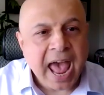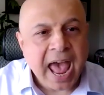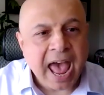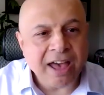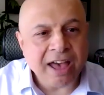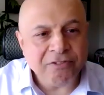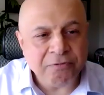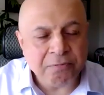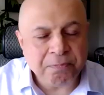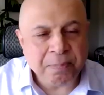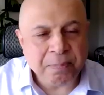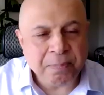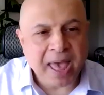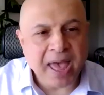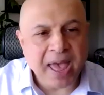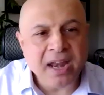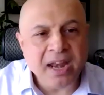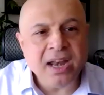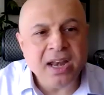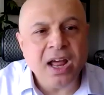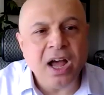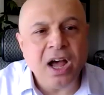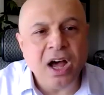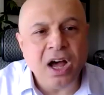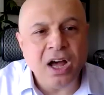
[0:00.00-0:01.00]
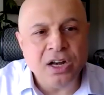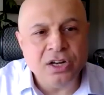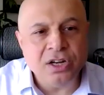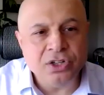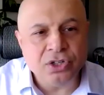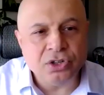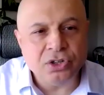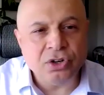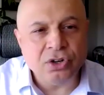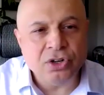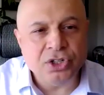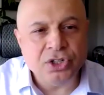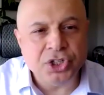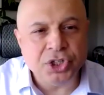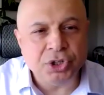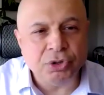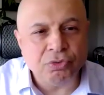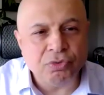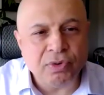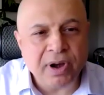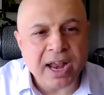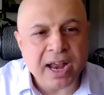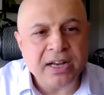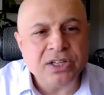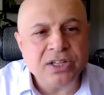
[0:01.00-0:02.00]
have been under
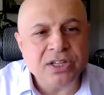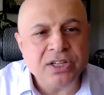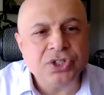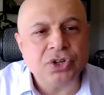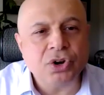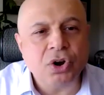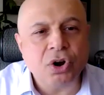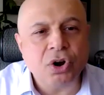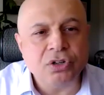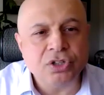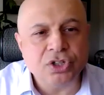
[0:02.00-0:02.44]
duress